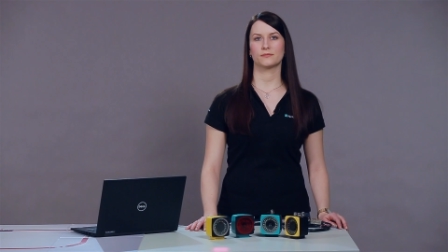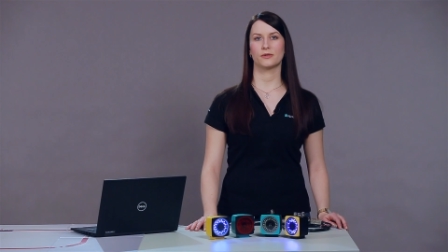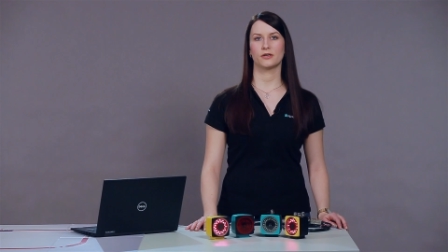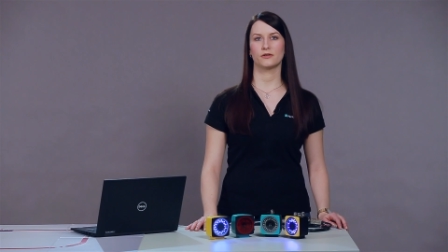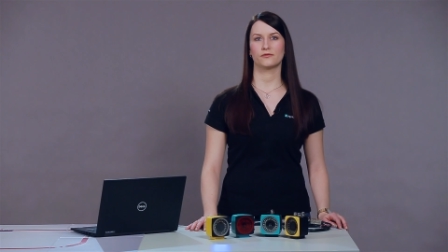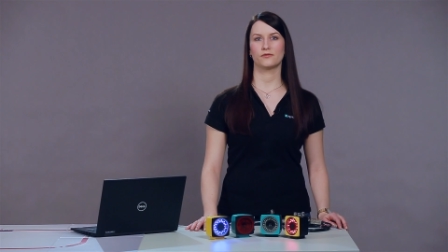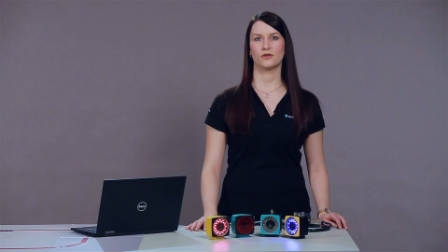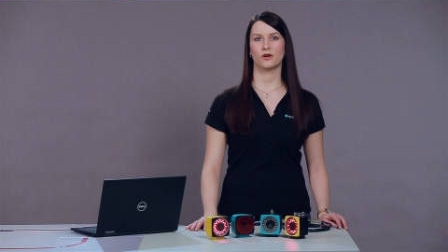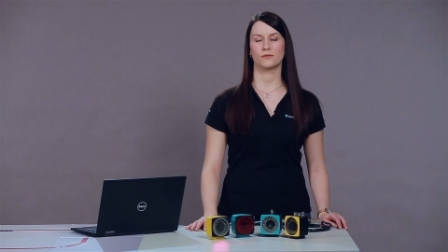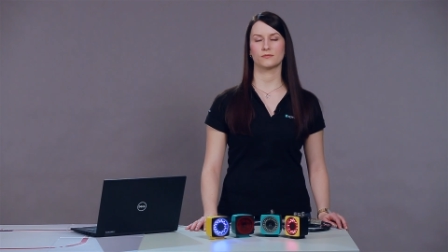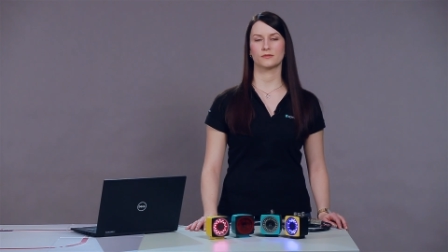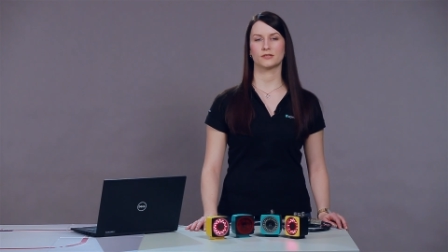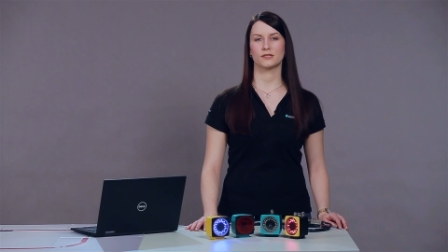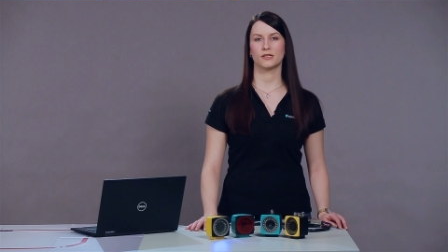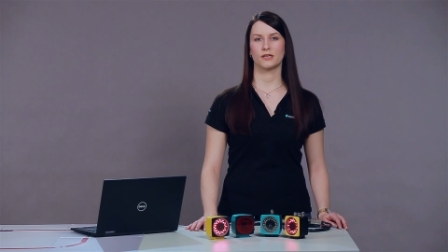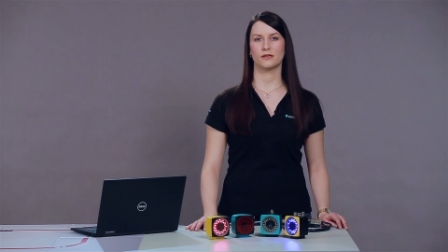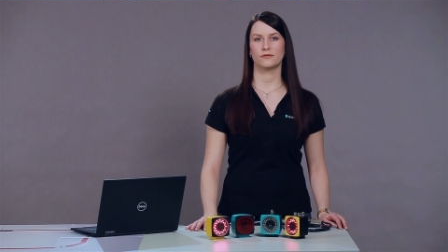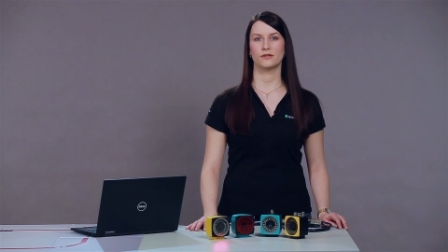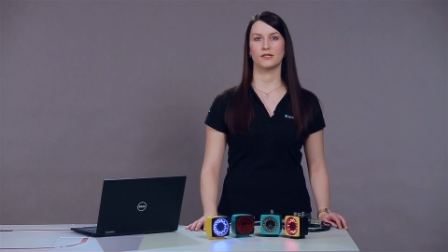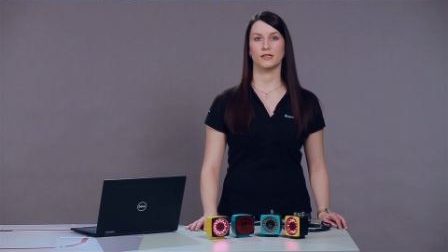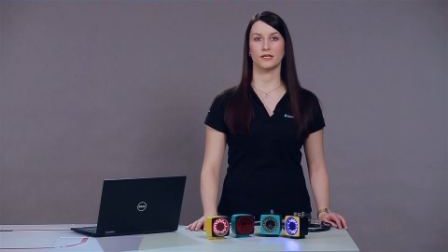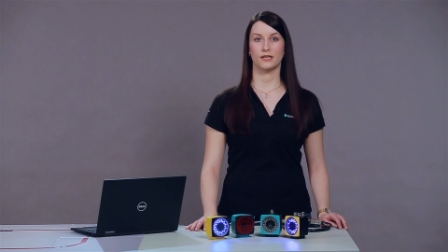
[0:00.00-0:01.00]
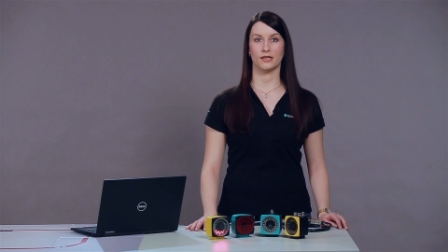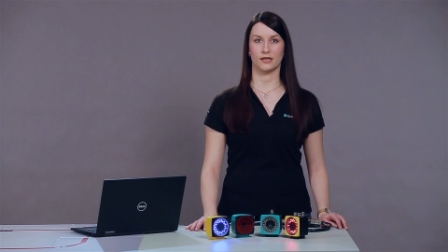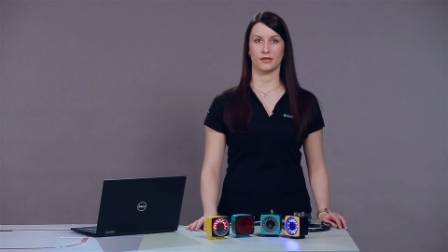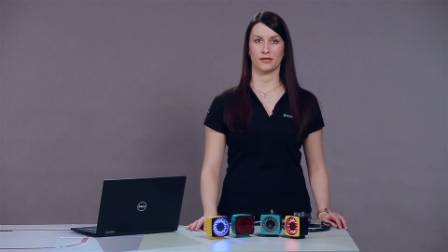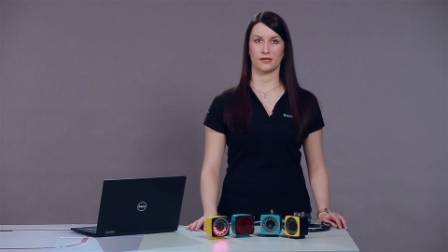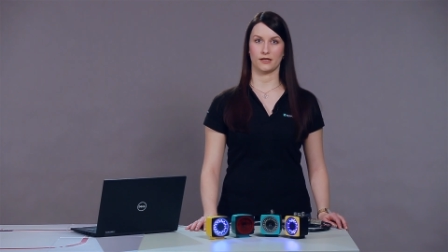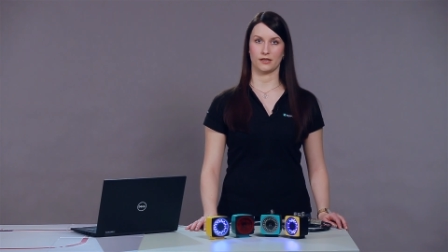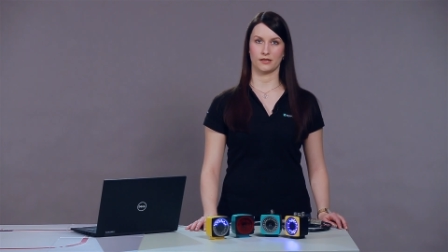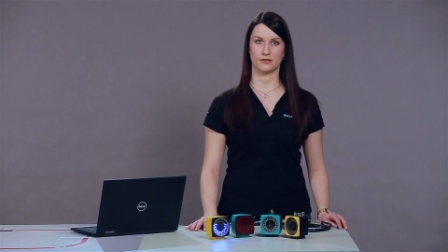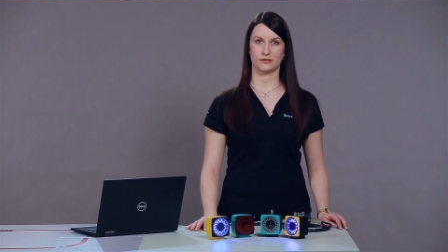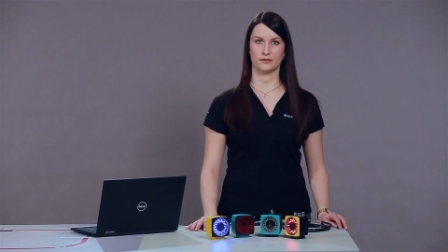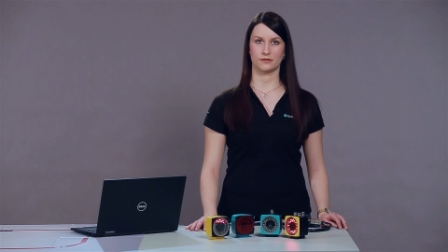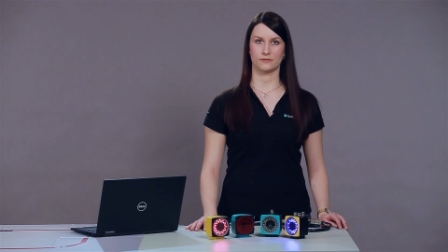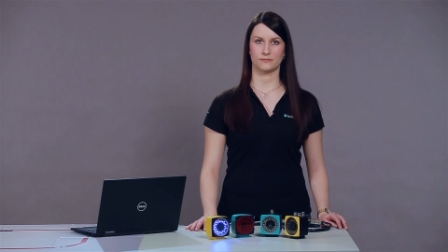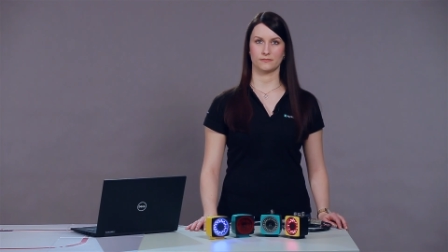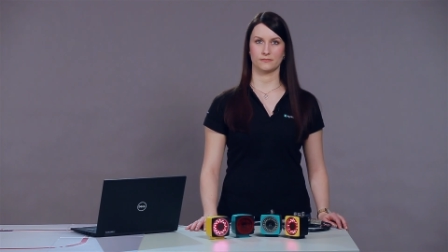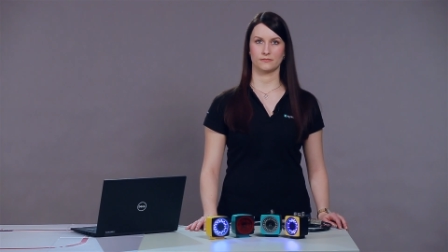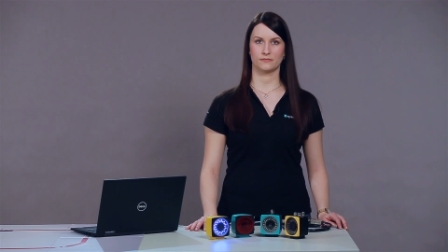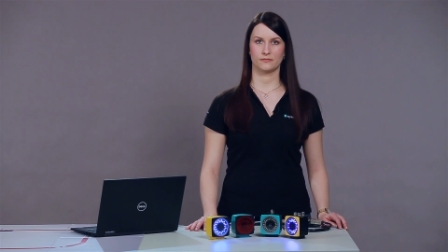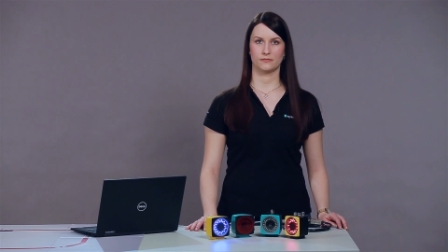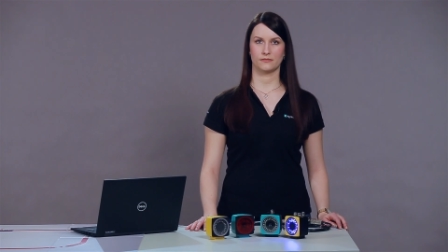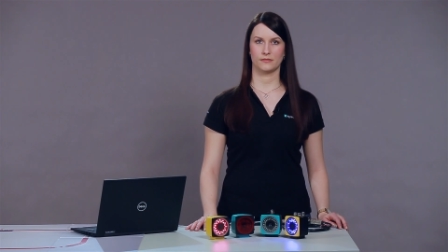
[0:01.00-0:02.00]
single sensor.
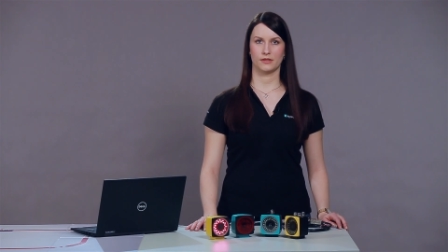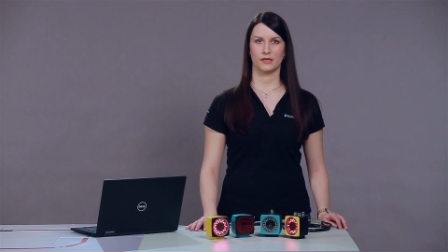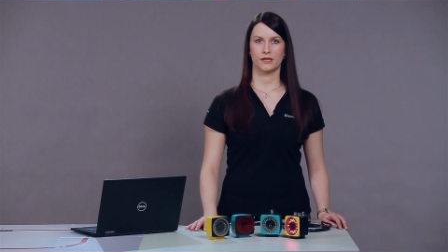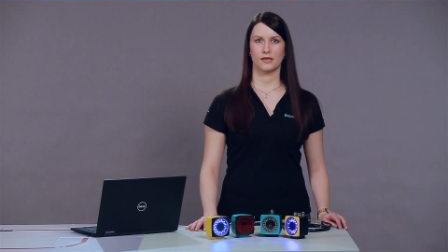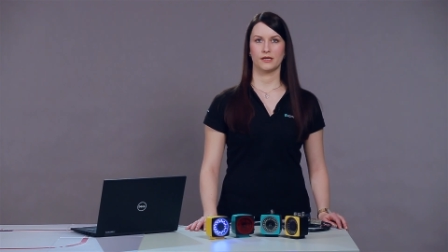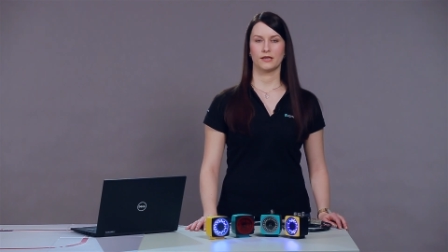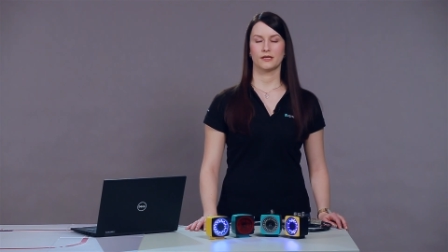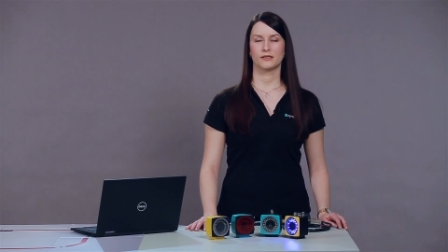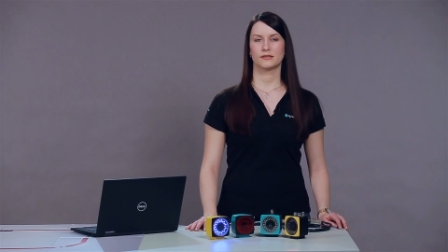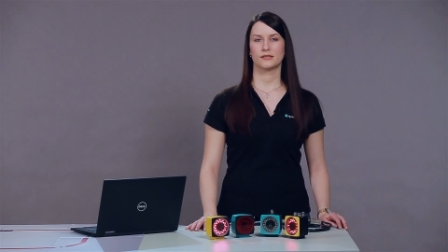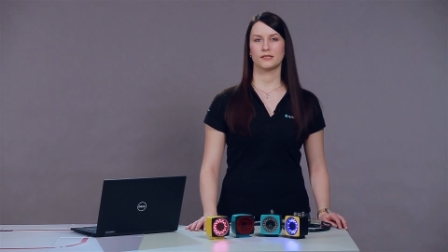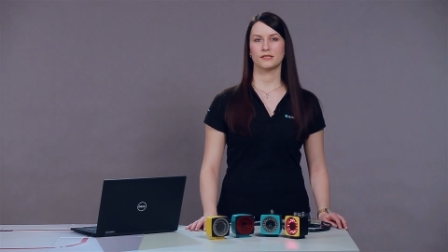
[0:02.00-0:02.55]
The